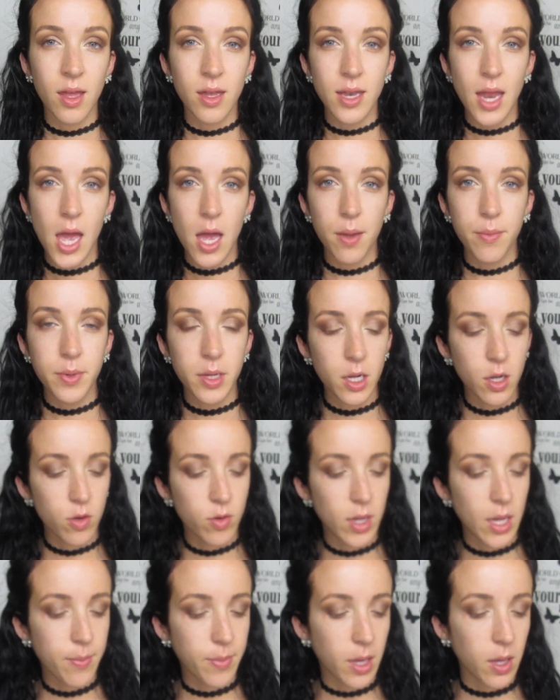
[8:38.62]
Now I'm going to
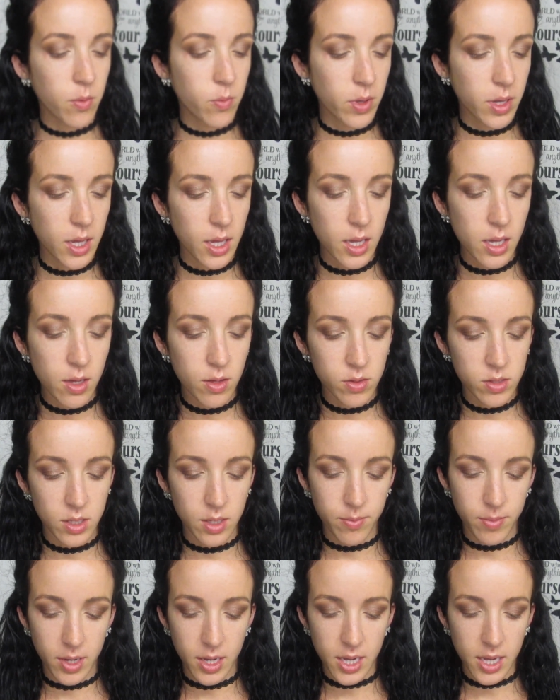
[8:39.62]
create my wing
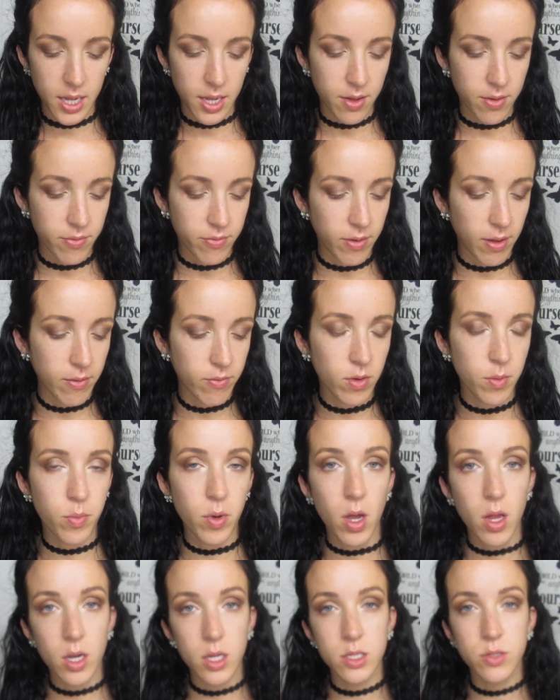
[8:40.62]
using my favorite
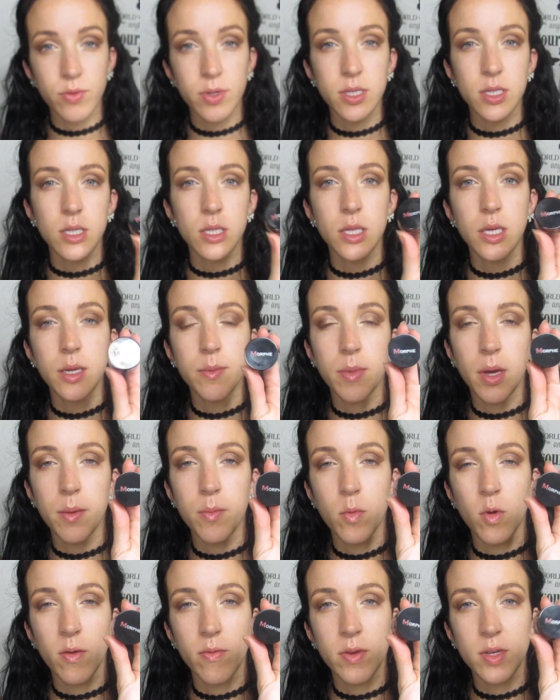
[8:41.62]
products recently, my
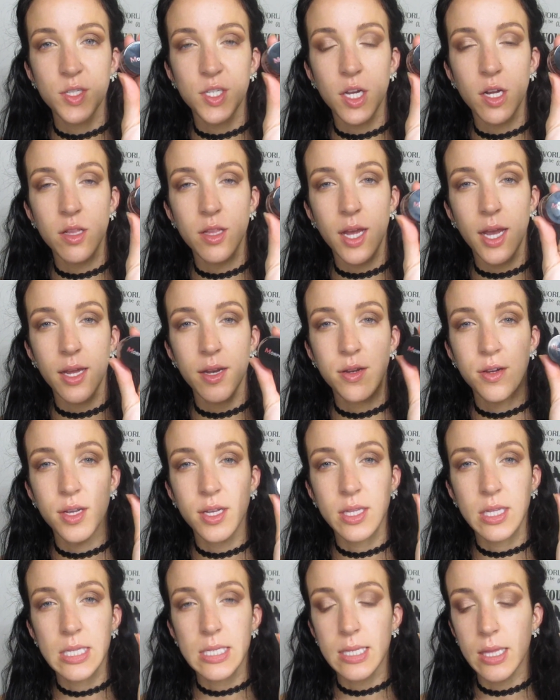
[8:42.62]
Morphe gel liner
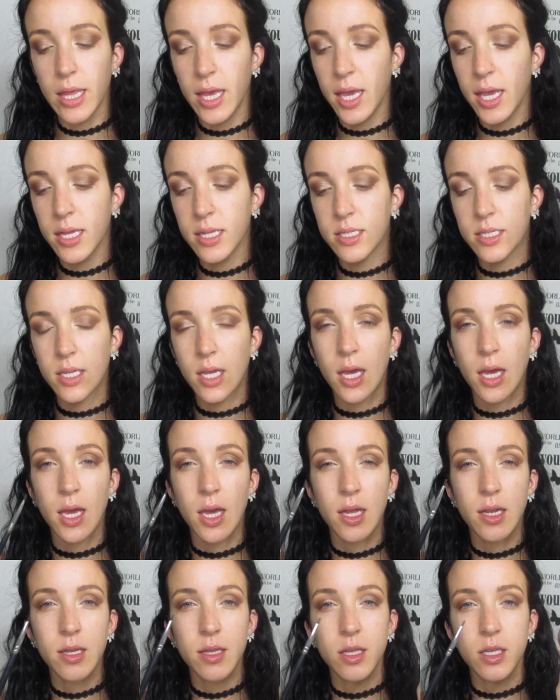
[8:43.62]
in Slate
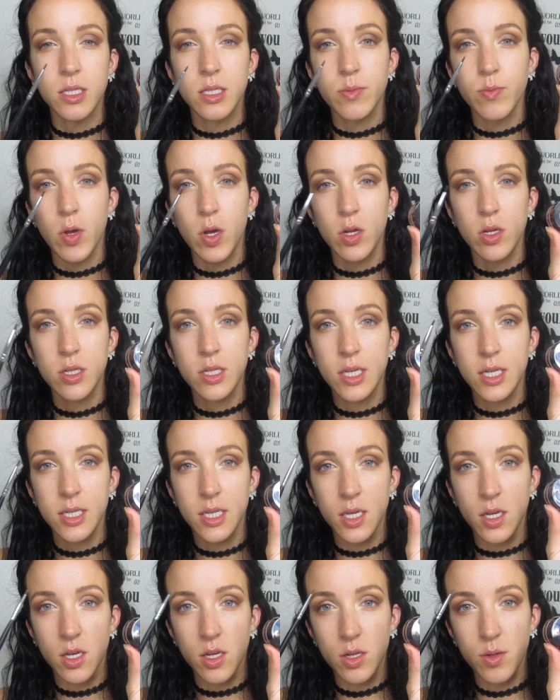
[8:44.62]
and this small
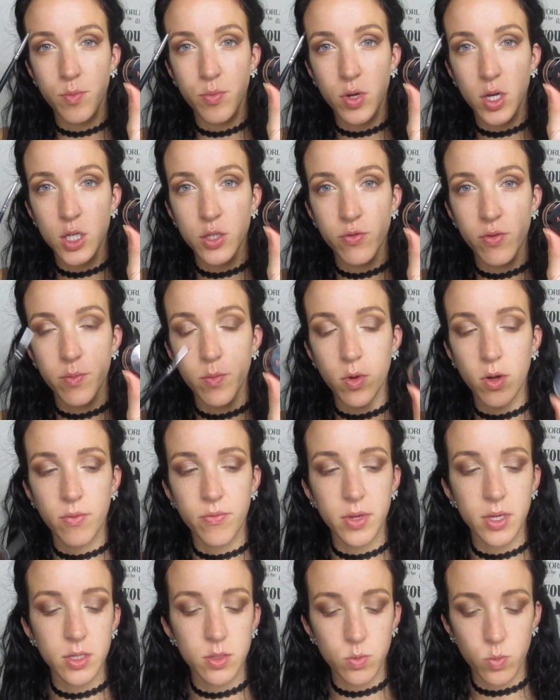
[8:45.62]
detailed brush from
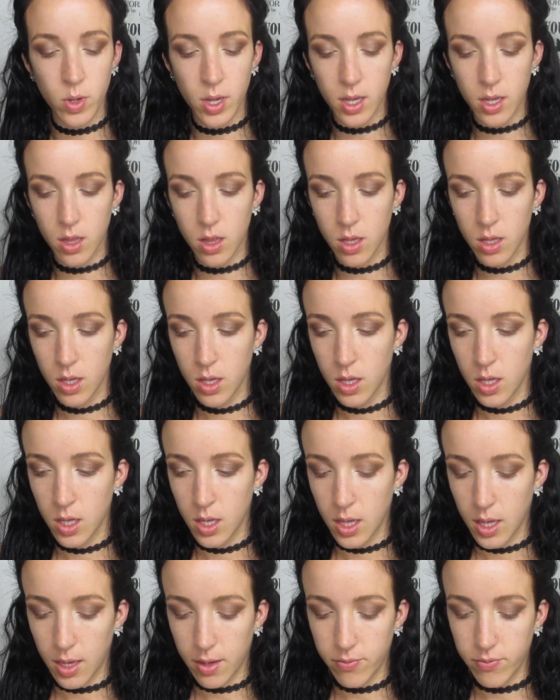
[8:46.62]
Morphe as well.
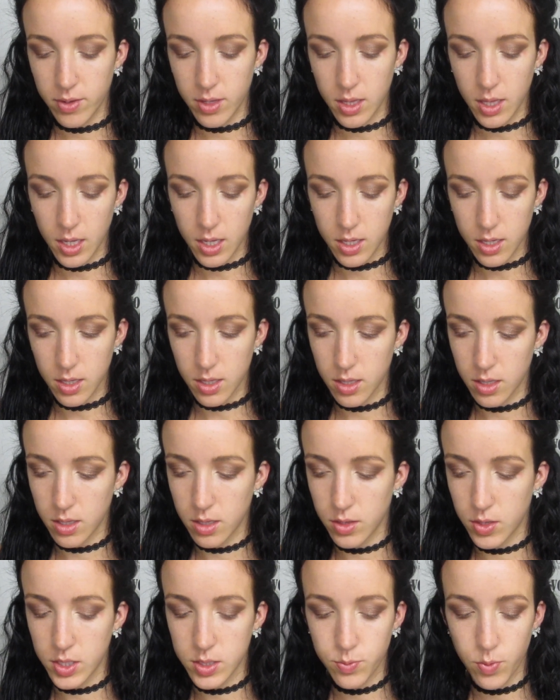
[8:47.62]
I feel like
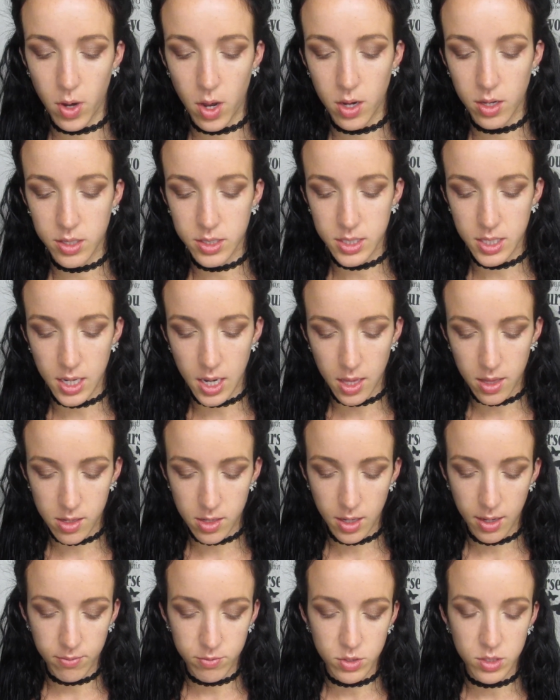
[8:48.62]
these products
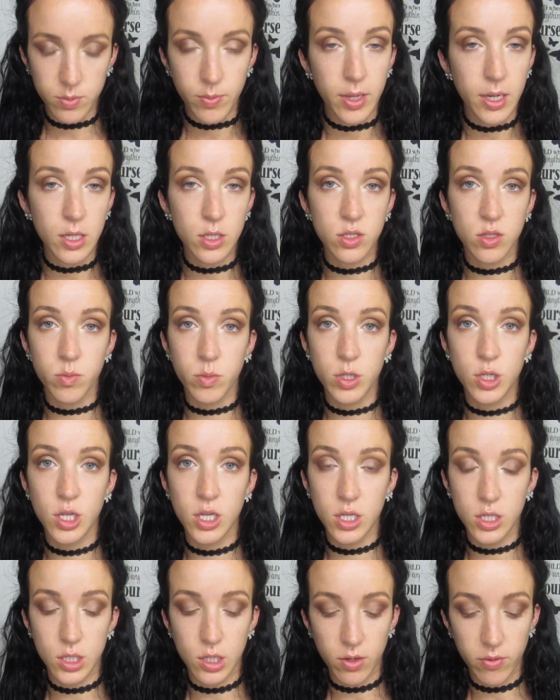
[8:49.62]
together have just made it so much
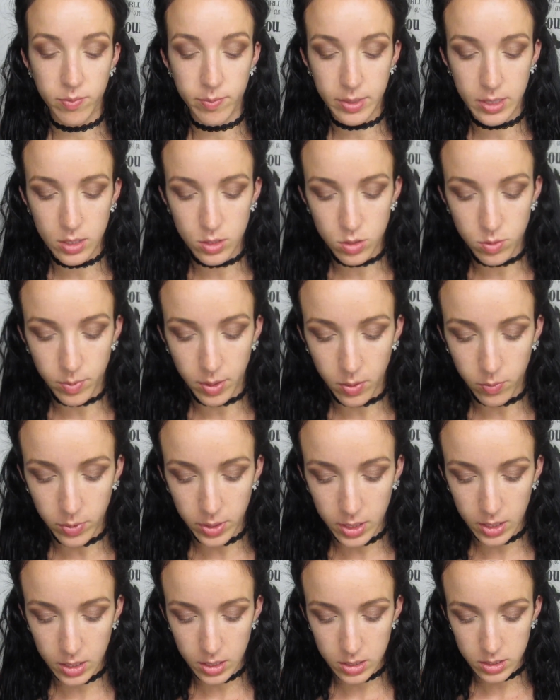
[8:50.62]
easier for me to do my
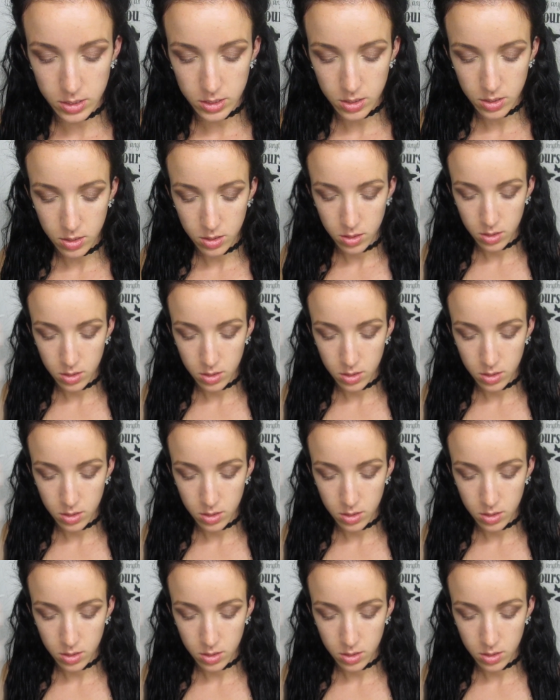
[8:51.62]
wings.